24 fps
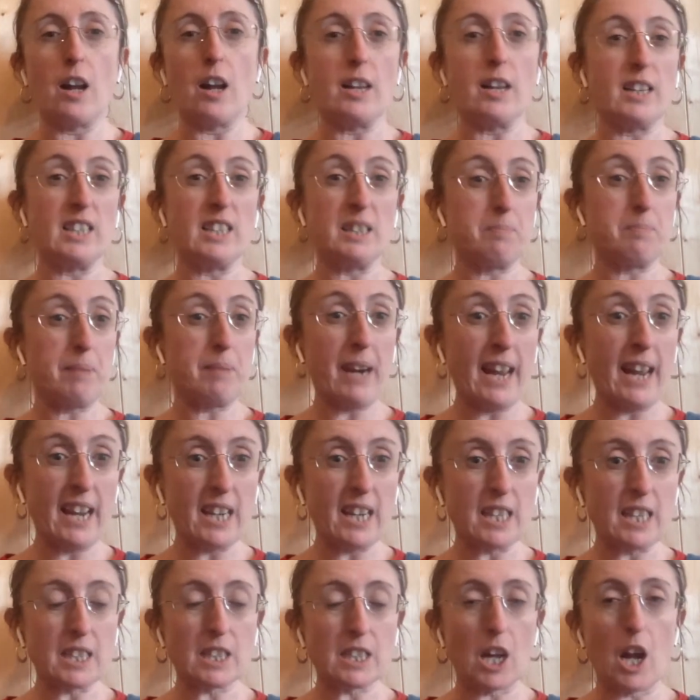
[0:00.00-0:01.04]
is
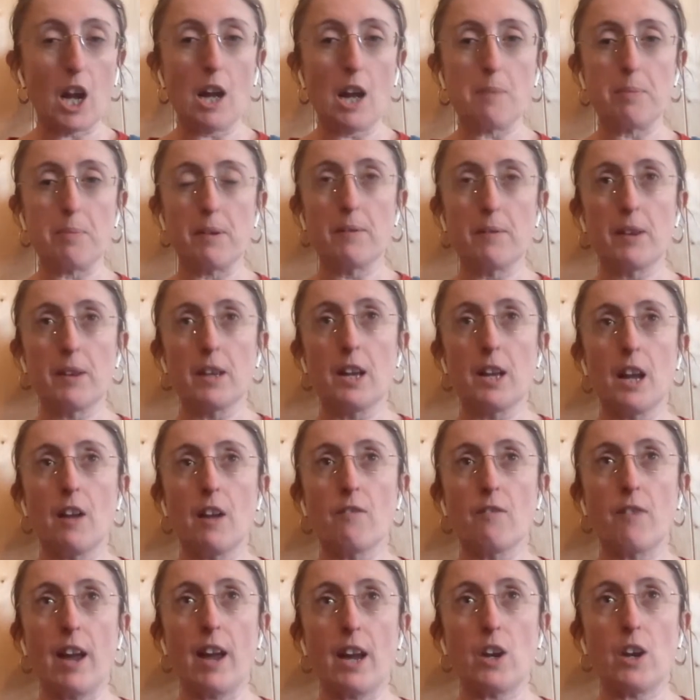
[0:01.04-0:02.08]
playing us up,
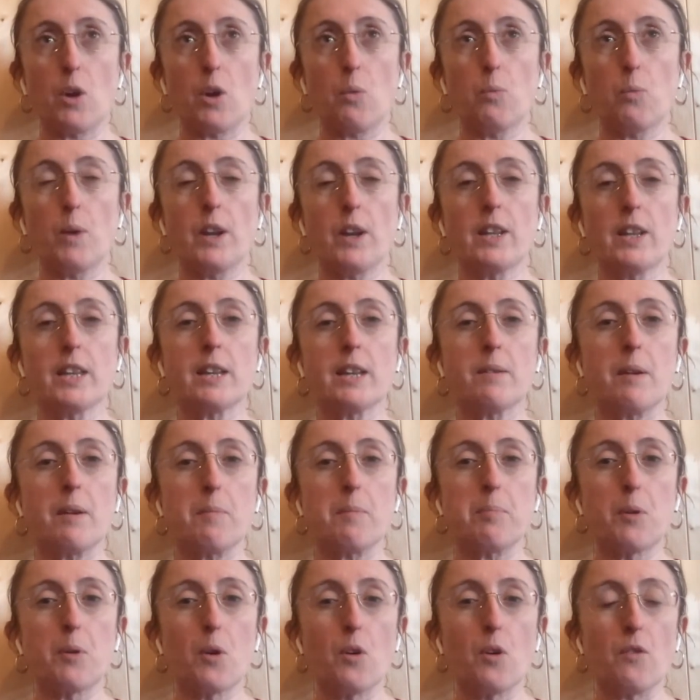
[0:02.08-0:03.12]
then one of the
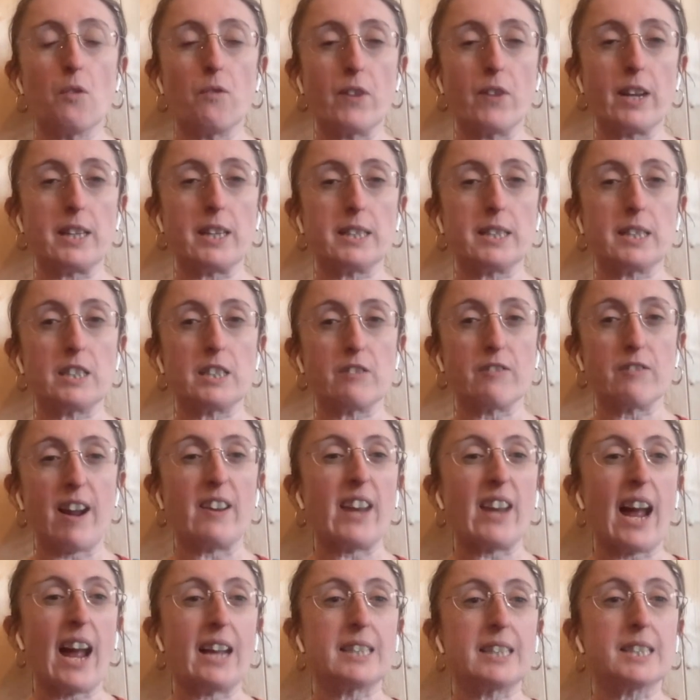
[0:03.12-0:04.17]
important things is
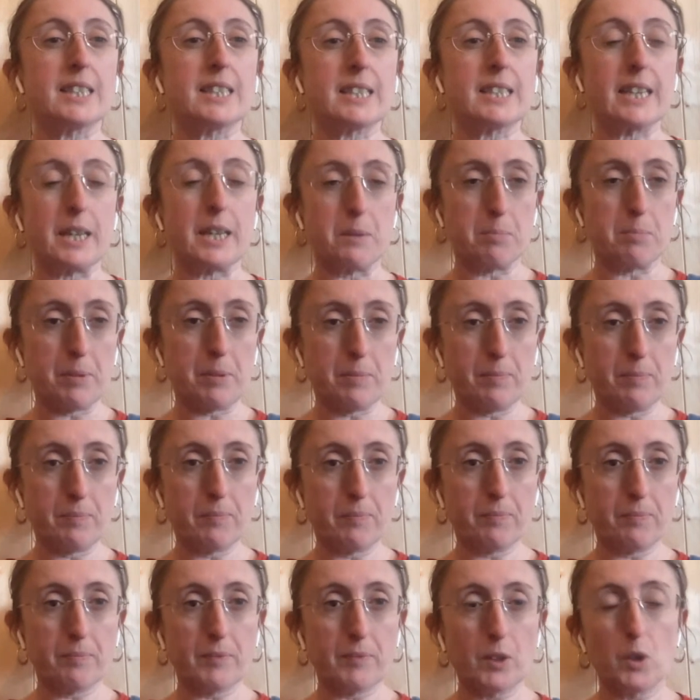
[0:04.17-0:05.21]
around our sleep.
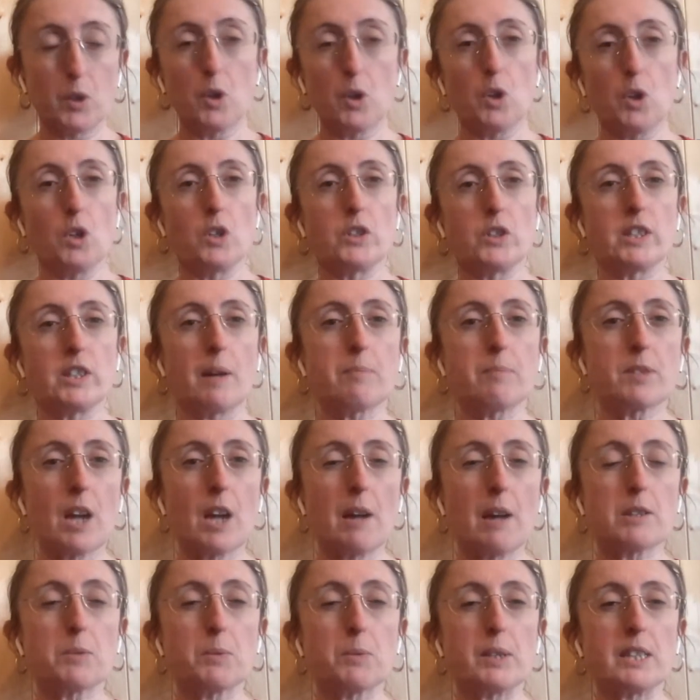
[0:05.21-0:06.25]

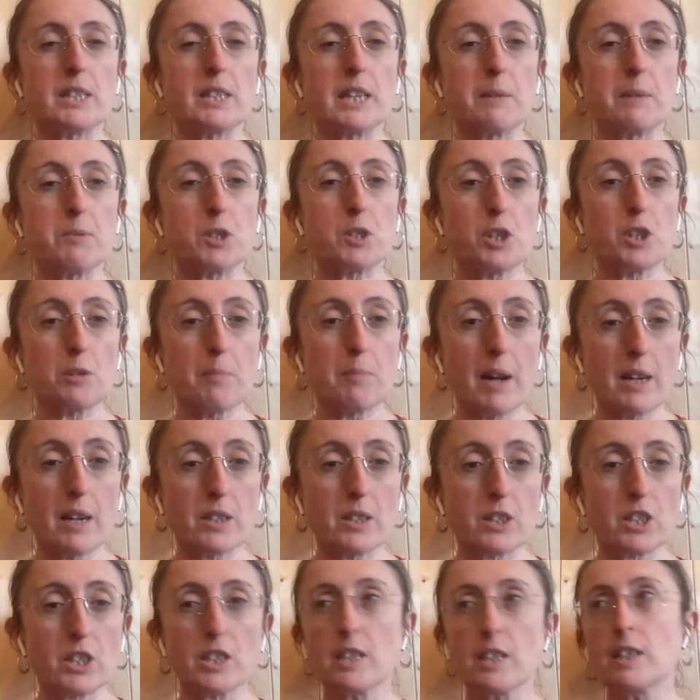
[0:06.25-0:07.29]
Sometimes we sleep too
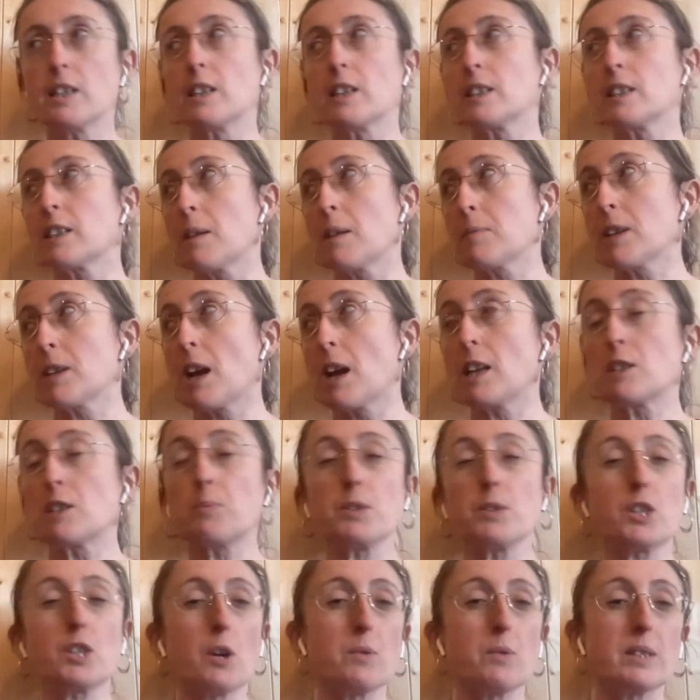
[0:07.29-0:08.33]
much. Sometimes
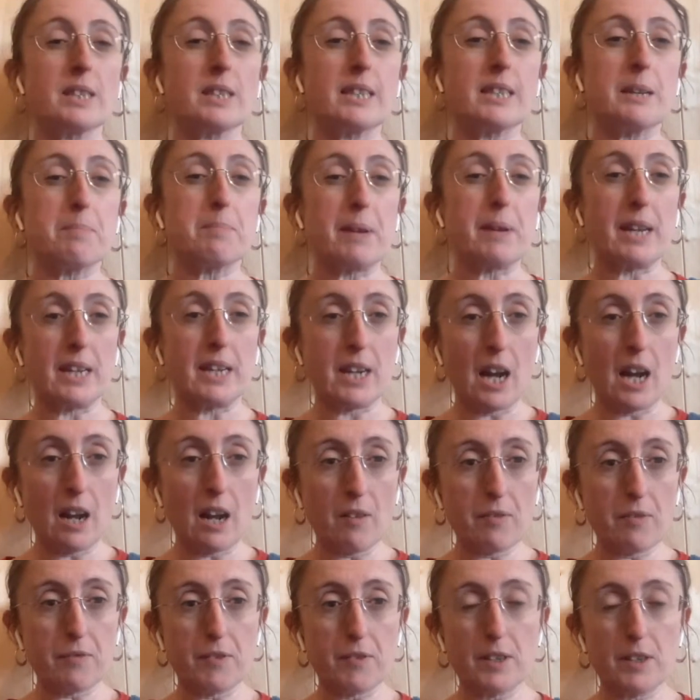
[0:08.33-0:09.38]
we don't sleep
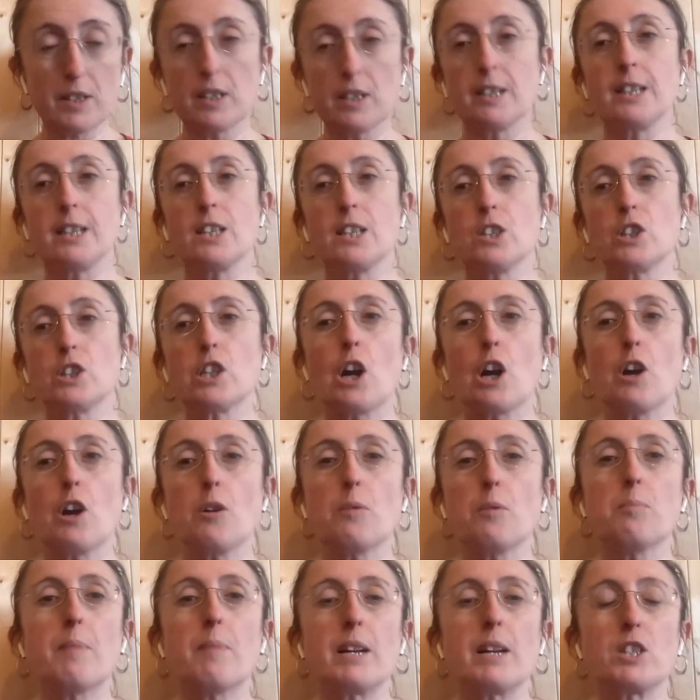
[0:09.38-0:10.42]
enough.
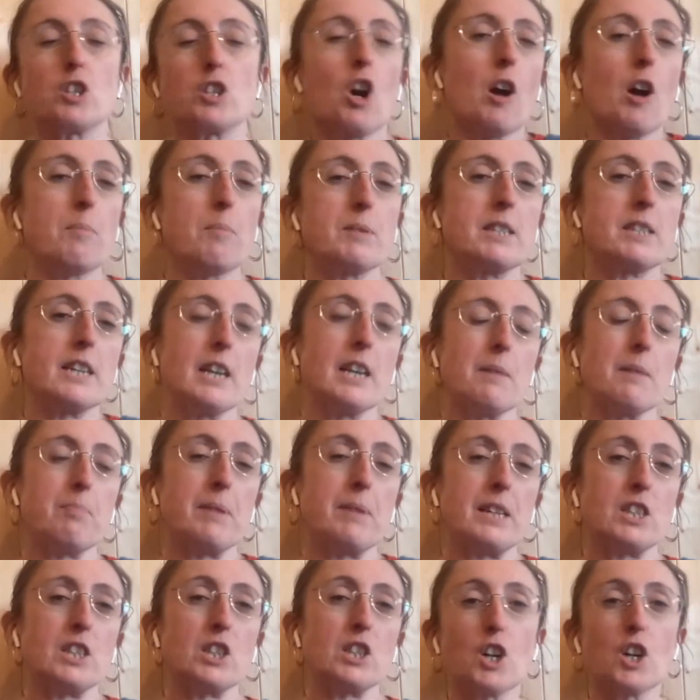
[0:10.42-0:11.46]
So my top tip
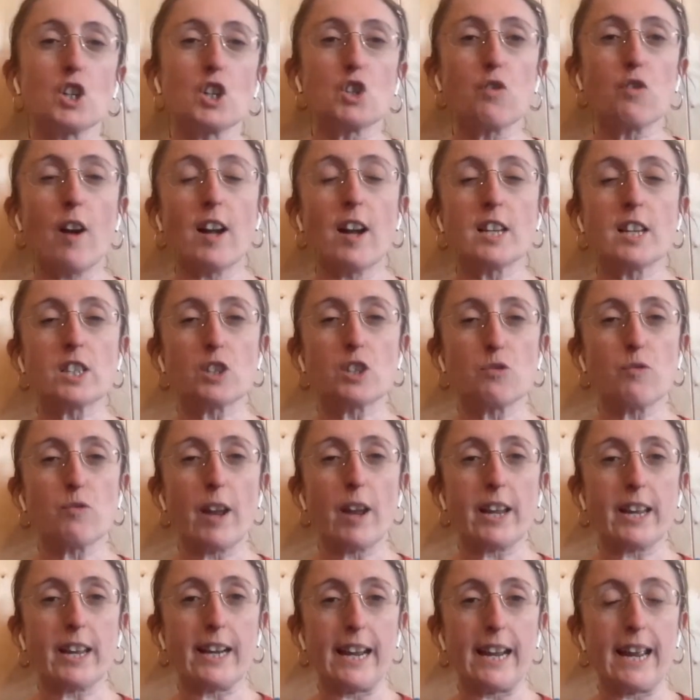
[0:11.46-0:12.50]
is trying to
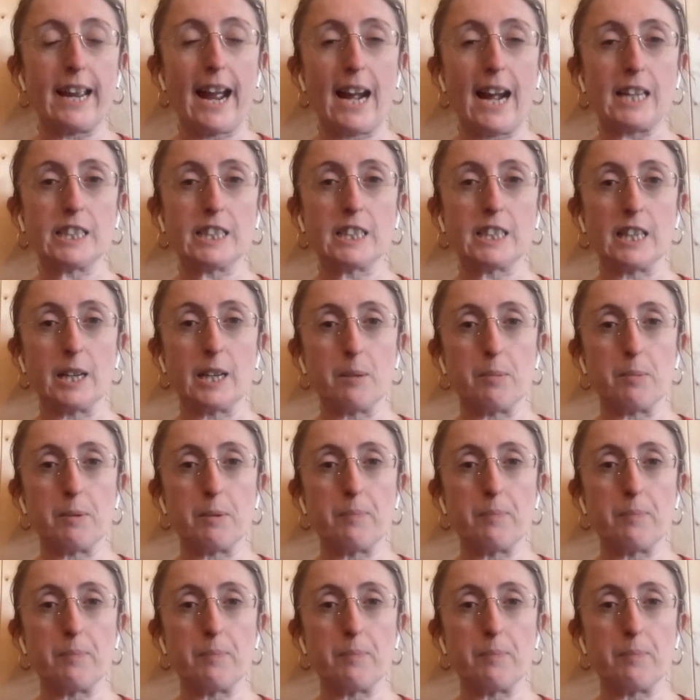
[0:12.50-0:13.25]
regulate our sleep.